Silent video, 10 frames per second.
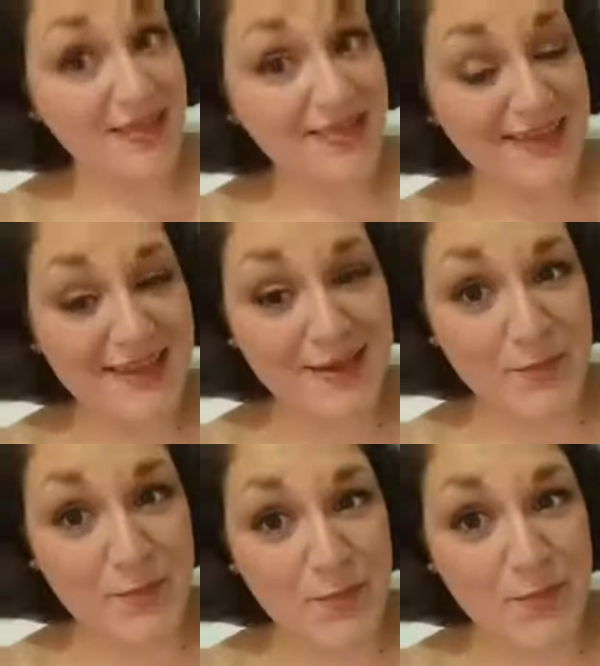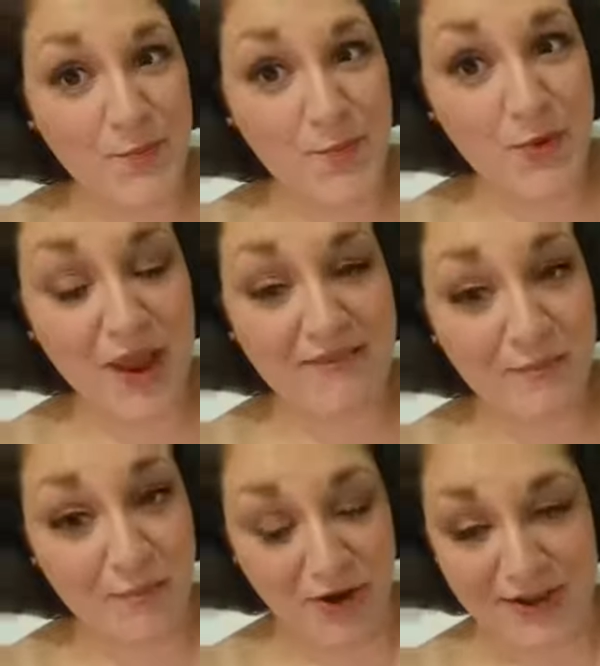The
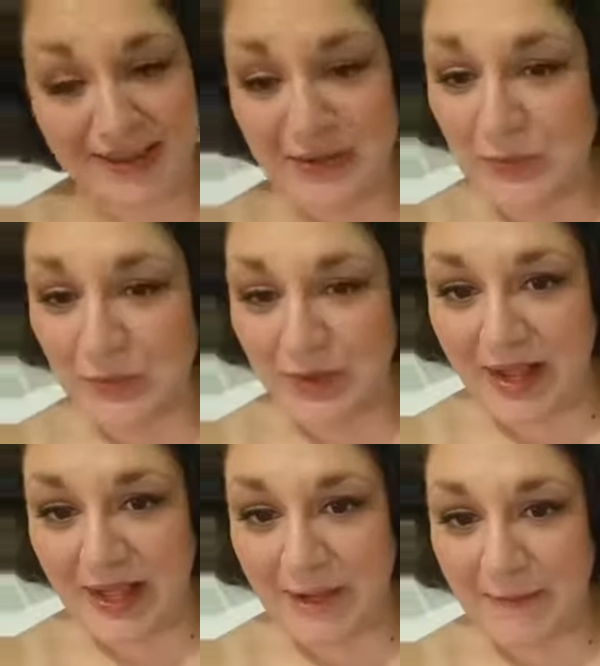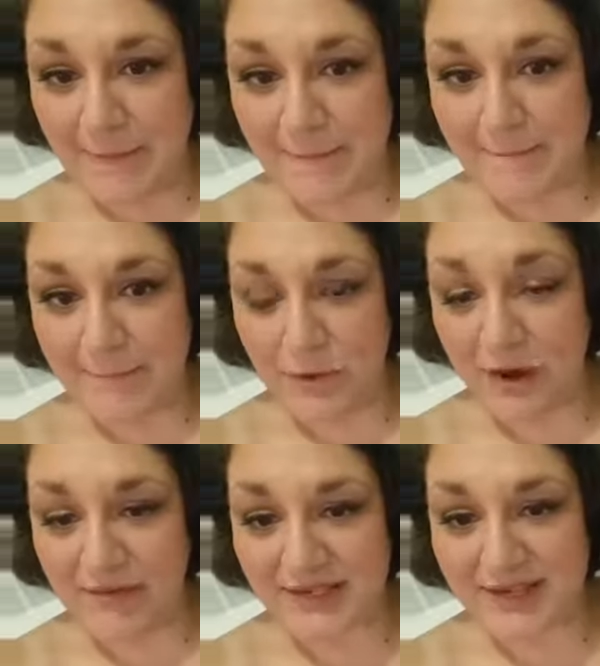private market, or
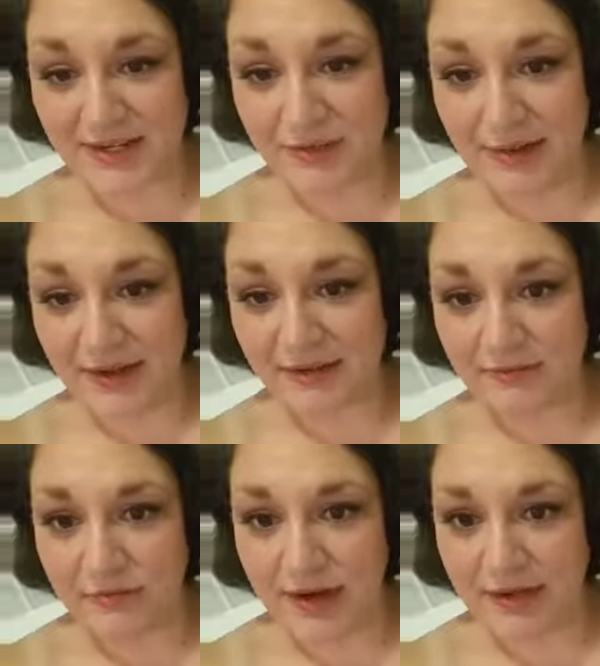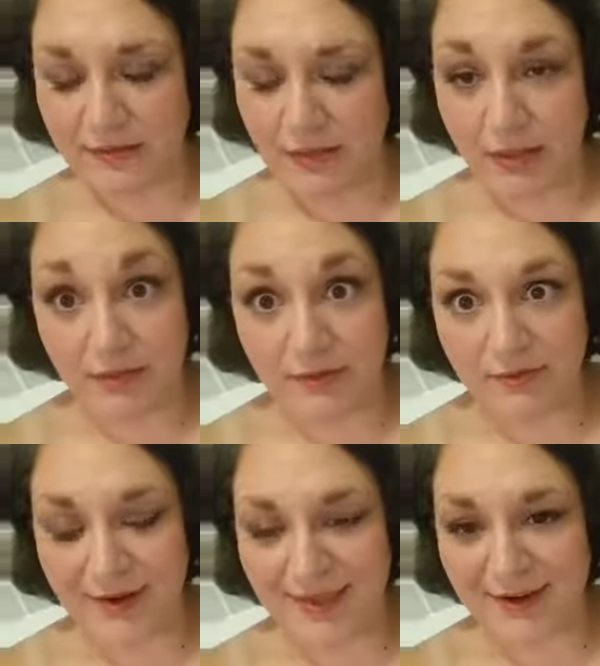private sector
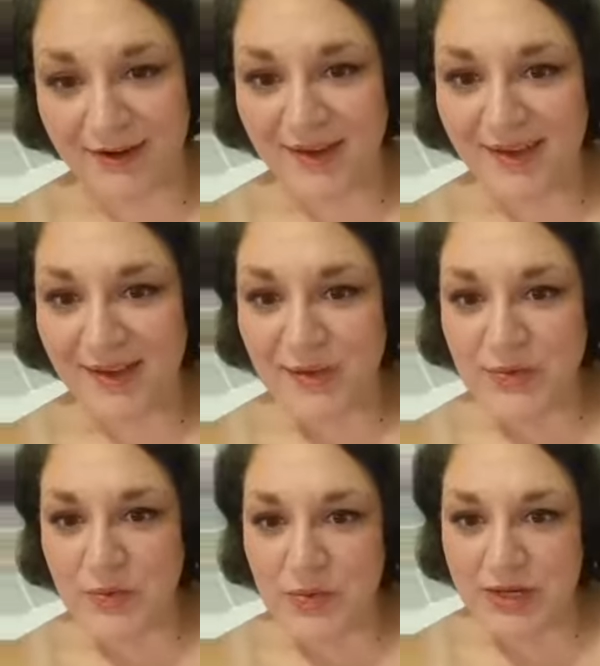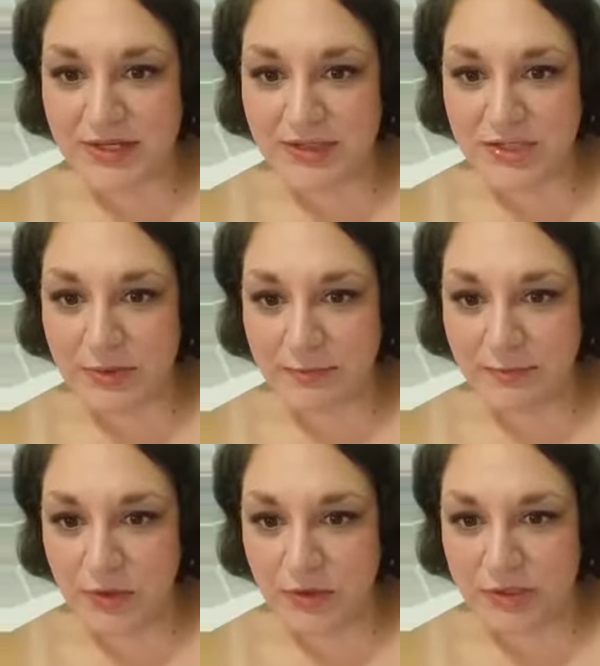rather, would do a
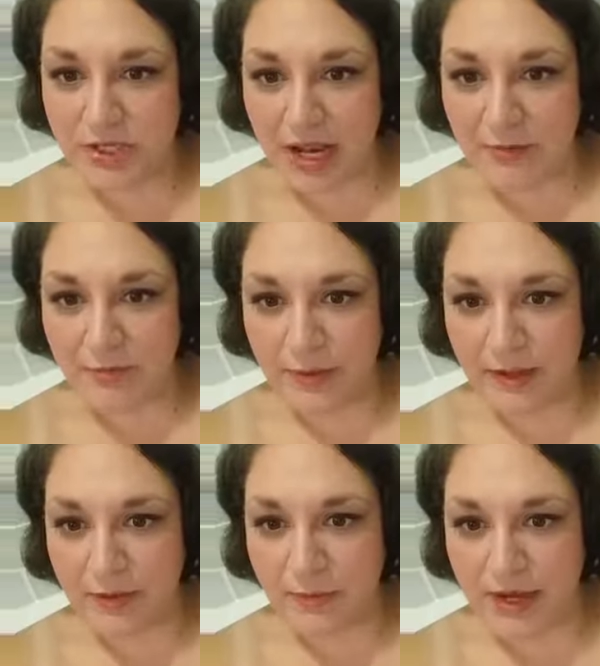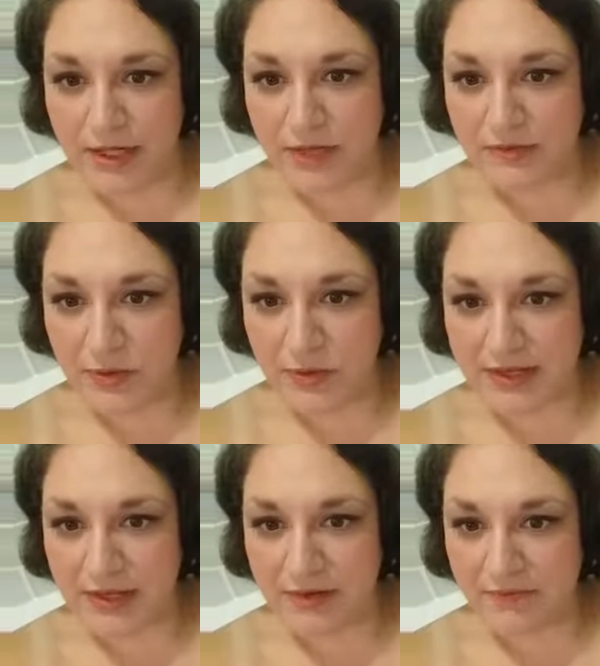good job of being competitive. Do I
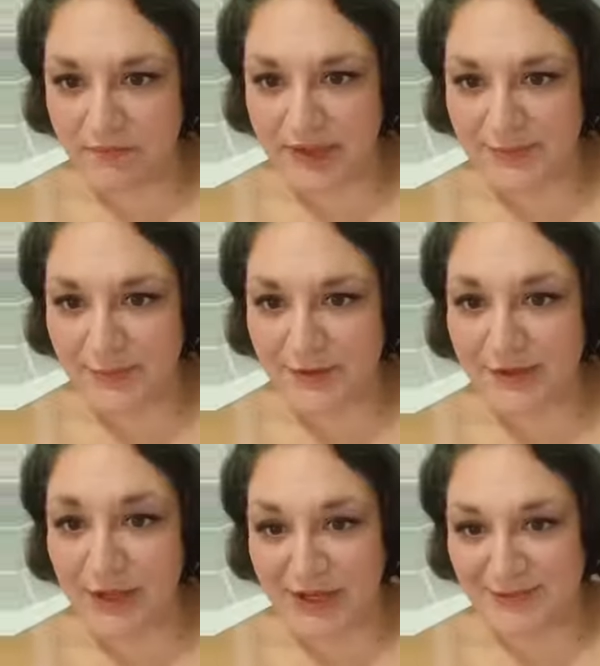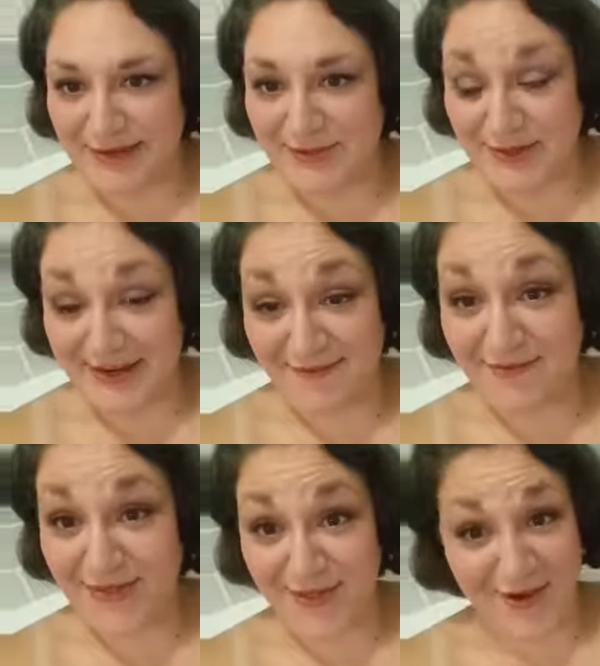think Facebook lost my train of
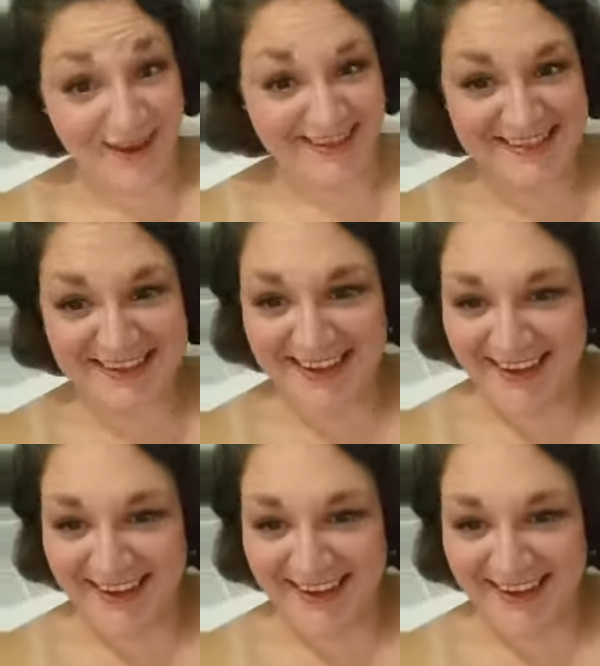thought?